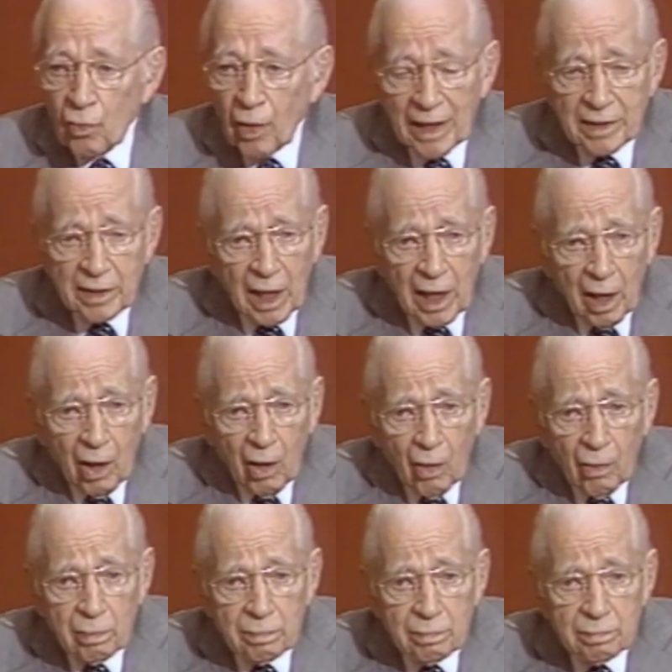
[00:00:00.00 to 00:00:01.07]
right
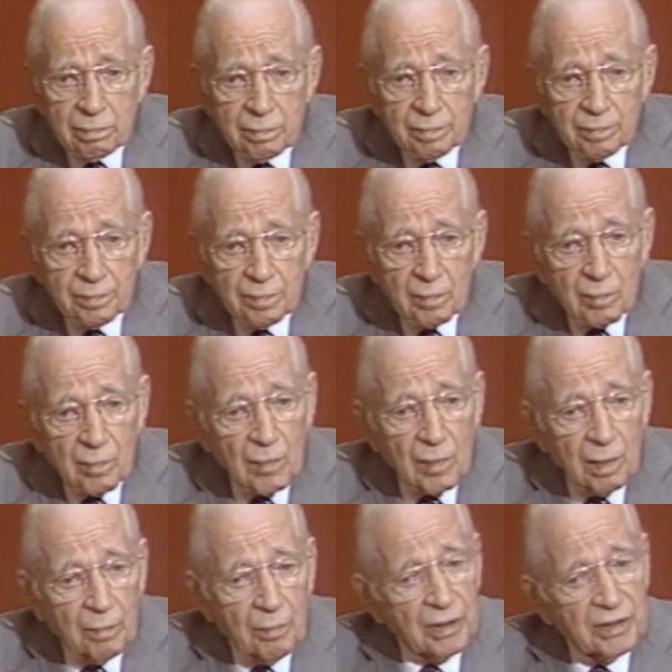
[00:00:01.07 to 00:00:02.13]
now.
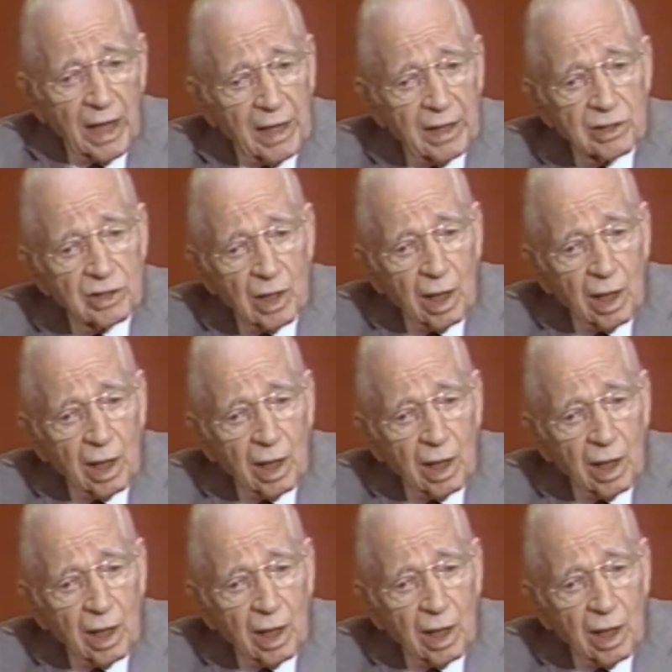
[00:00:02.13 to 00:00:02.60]
But that